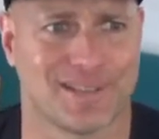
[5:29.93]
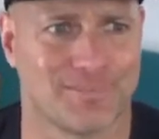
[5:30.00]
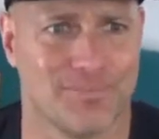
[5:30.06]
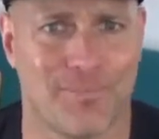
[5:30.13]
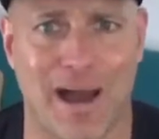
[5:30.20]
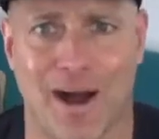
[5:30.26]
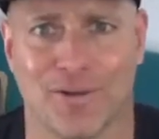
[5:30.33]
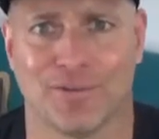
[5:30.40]

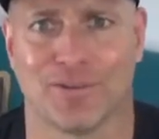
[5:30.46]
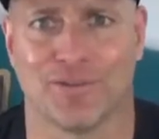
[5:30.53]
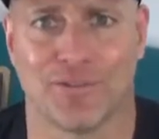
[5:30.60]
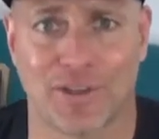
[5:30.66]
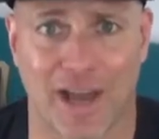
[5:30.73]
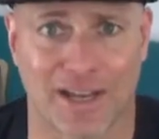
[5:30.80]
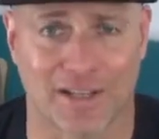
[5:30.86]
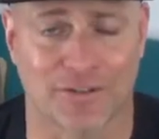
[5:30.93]
mount and
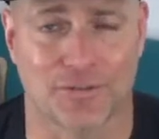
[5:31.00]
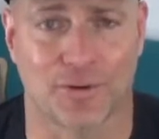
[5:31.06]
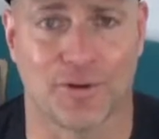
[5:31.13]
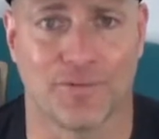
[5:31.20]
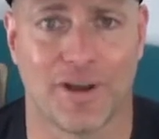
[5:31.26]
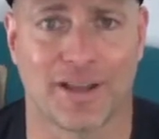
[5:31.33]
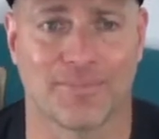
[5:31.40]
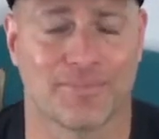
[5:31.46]
side
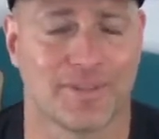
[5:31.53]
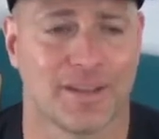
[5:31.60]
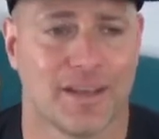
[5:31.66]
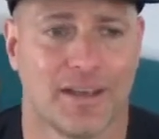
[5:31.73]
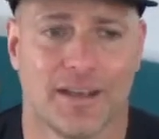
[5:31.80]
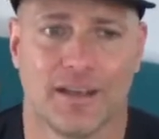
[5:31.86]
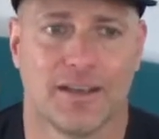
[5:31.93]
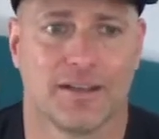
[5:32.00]
control.
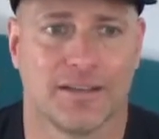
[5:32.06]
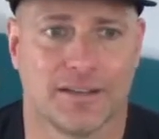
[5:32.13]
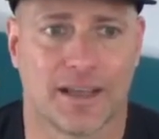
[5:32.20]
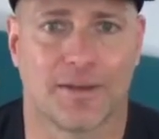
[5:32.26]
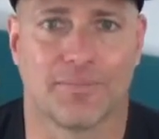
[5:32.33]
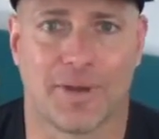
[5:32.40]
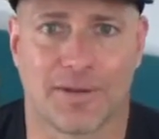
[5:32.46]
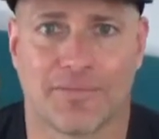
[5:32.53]

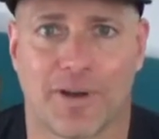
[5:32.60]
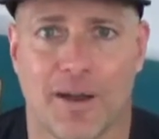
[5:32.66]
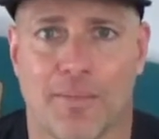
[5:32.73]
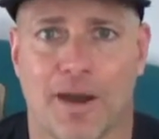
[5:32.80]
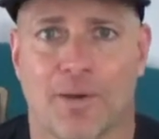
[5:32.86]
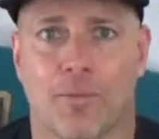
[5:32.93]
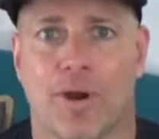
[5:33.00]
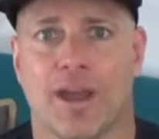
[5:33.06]
I find
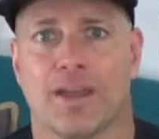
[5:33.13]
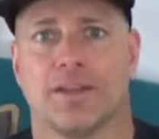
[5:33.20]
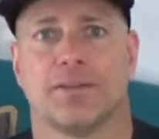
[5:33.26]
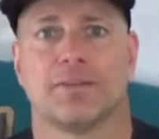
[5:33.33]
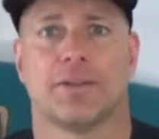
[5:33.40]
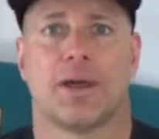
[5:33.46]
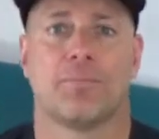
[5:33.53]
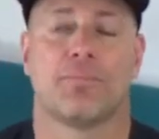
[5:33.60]
my way,
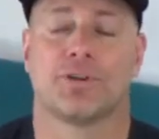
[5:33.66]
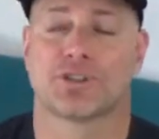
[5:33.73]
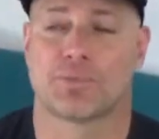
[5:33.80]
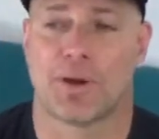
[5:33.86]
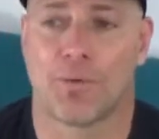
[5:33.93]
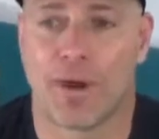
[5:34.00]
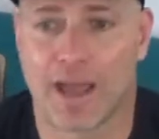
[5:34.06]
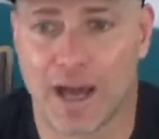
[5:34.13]
I push
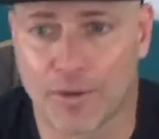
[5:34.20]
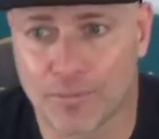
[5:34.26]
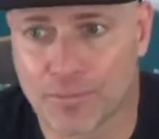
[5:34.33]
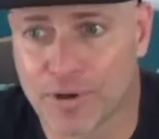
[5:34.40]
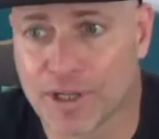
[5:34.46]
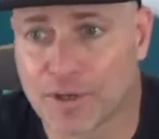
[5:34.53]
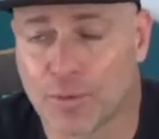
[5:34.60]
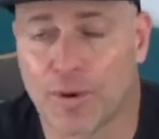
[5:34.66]
my way out
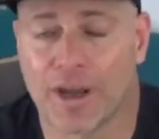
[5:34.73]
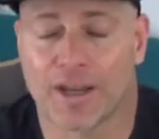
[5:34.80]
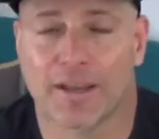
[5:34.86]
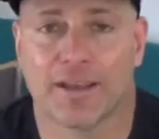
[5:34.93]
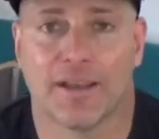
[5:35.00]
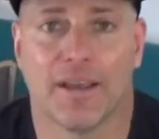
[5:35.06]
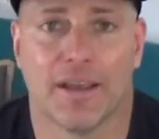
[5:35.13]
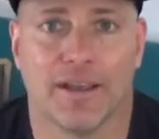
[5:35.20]
pretty quick,
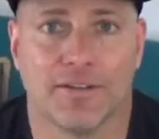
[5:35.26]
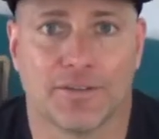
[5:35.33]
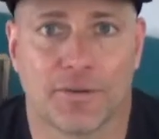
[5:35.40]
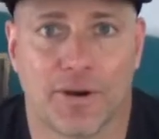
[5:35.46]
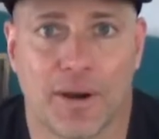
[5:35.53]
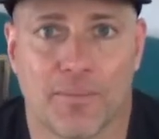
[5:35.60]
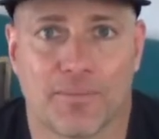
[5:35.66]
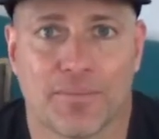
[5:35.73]
and so
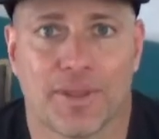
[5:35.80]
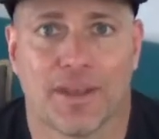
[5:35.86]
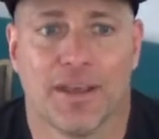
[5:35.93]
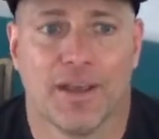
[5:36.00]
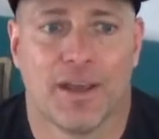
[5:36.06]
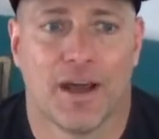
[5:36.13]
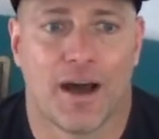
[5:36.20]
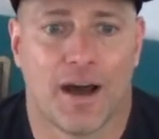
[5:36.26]

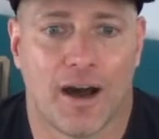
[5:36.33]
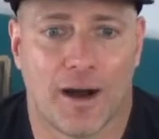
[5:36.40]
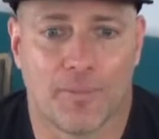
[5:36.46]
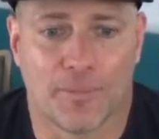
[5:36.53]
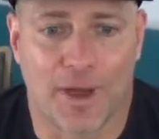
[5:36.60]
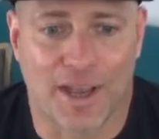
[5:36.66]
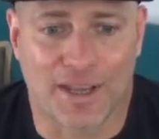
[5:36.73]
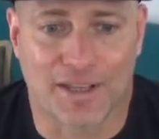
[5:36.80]

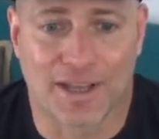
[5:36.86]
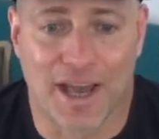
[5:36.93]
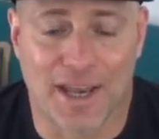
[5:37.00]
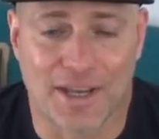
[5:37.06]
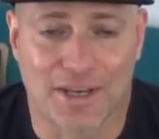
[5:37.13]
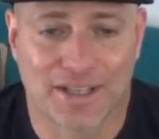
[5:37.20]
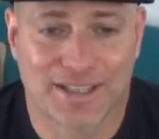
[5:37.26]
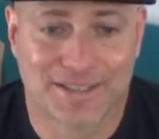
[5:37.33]
I can kind
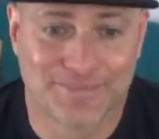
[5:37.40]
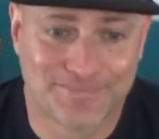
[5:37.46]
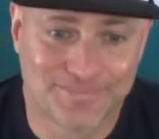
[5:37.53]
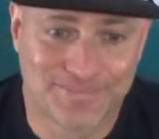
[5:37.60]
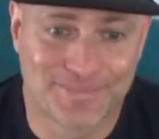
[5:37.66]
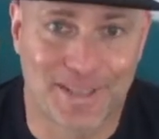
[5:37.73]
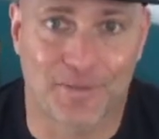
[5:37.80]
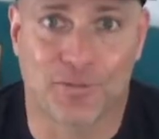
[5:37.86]
of
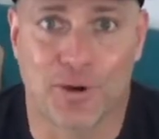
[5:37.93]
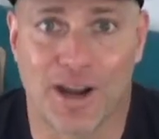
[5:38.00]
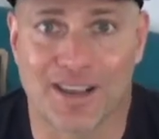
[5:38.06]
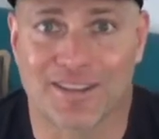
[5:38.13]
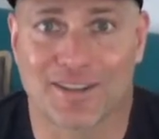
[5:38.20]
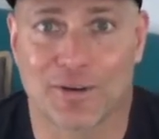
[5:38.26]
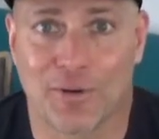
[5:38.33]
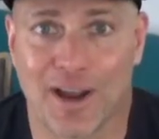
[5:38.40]
give
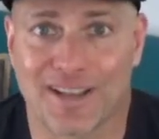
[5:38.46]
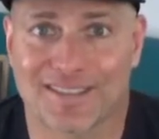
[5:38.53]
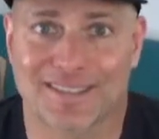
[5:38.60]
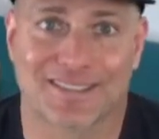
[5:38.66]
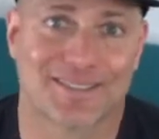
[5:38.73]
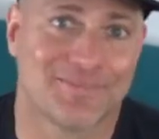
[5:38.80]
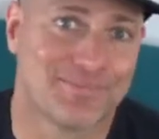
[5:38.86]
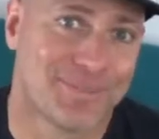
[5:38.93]
credit to
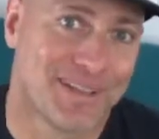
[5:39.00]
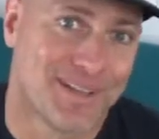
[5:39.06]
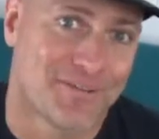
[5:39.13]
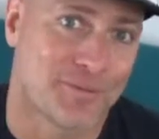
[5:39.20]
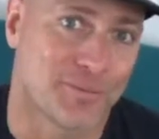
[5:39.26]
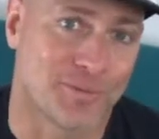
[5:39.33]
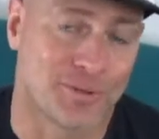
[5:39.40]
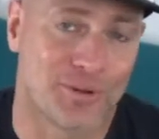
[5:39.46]
Chris
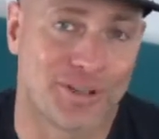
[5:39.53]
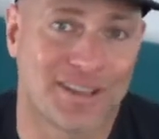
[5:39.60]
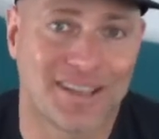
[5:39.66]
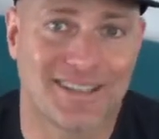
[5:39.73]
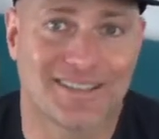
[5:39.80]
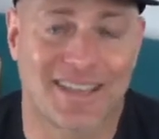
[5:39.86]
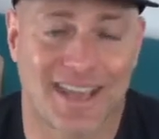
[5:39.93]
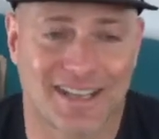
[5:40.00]
from learning
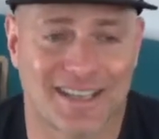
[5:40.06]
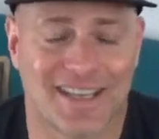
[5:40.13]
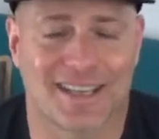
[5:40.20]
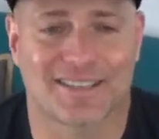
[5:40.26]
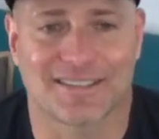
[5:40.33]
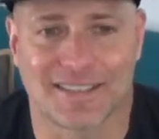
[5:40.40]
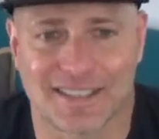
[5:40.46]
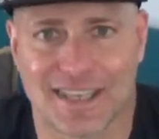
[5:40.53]
these
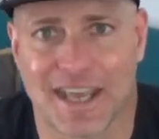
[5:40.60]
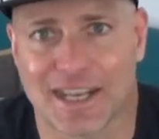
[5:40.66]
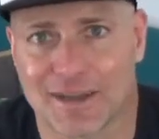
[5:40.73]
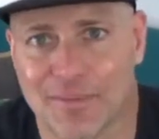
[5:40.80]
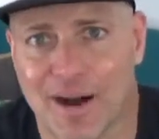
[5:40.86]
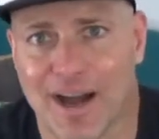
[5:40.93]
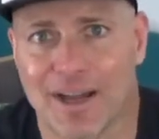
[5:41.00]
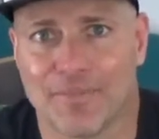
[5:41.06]
techniques and getting
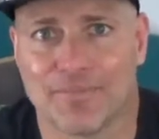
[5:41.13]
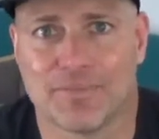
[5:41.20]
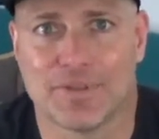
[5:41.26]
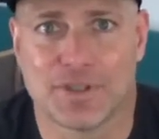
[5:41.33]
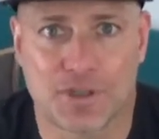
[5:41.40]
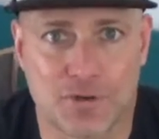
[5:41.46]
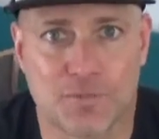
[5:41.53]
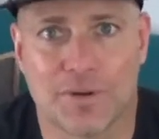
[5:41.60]
my
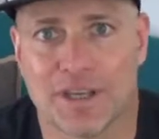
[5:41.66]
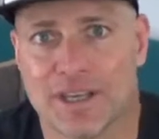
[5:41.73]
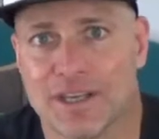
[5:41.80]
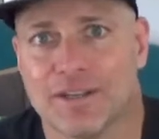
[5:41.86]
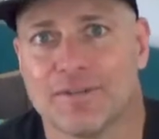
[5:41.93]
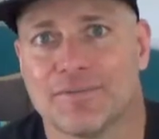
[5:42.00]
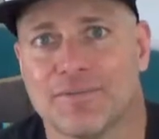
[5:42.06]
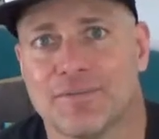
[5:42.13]
2B